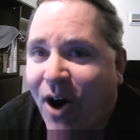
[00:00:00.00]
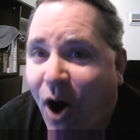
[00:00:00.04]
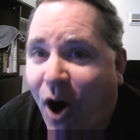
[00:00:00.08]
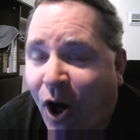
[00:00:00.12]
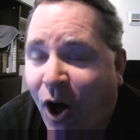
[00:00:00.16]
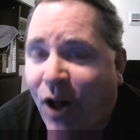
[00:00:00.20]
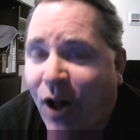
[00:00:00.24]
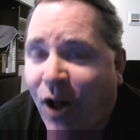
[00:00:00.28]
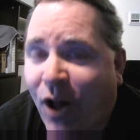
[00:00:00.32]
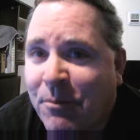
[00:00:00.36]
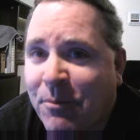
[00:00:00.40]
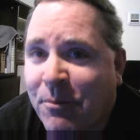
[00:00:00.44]

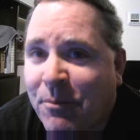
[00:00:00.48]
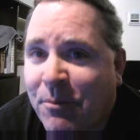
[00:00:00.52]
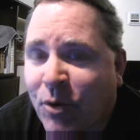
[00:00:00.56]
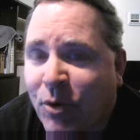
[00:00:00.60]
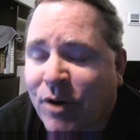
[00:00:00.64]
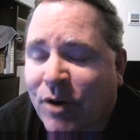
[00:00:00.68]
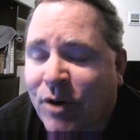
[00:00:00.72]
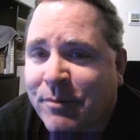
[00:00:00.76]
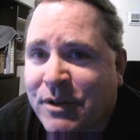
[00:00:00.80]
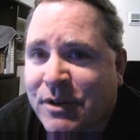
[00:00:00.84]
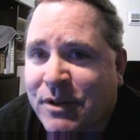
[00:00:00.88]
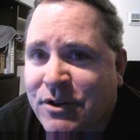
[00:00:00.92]
All
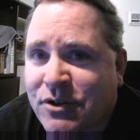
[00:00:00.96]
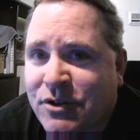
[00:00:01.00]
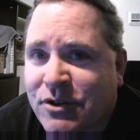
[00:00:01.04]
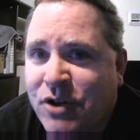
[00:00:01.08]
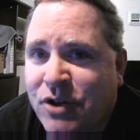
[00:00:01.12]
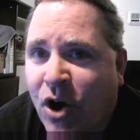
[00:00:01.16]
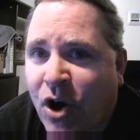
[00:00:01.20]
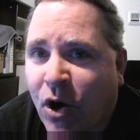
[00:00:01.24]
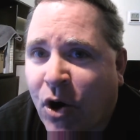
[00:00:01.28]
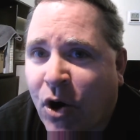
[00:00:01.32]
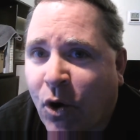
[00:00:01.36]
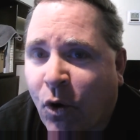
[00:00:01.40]
Mormons
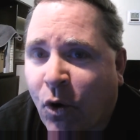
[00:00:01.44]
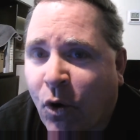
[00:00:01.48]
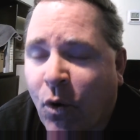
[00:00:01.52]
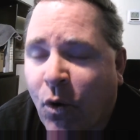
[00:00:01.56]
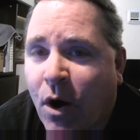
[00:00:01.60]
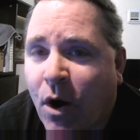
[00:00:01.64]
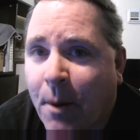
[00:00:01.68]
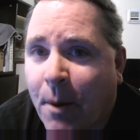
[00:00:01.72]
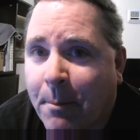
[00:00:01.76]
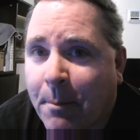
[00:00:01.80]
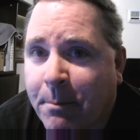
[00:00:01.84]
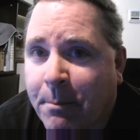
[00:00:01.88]

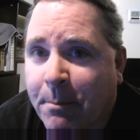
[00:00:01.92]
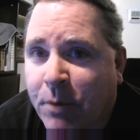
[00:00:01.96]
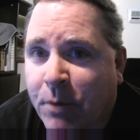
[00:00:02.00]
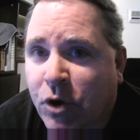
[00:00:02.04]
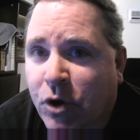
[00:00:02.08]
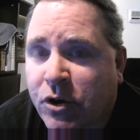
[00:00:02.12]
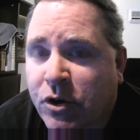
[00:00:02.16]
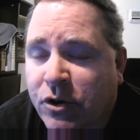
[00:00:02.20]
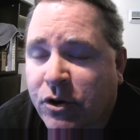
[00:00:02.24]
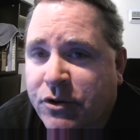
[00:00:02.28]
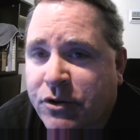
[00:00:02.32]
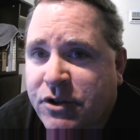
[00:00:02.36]
know
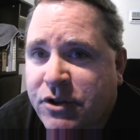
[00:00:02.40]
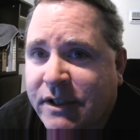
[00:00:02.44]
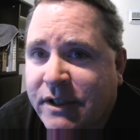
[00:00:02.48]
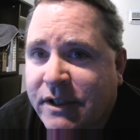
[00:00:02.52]
murder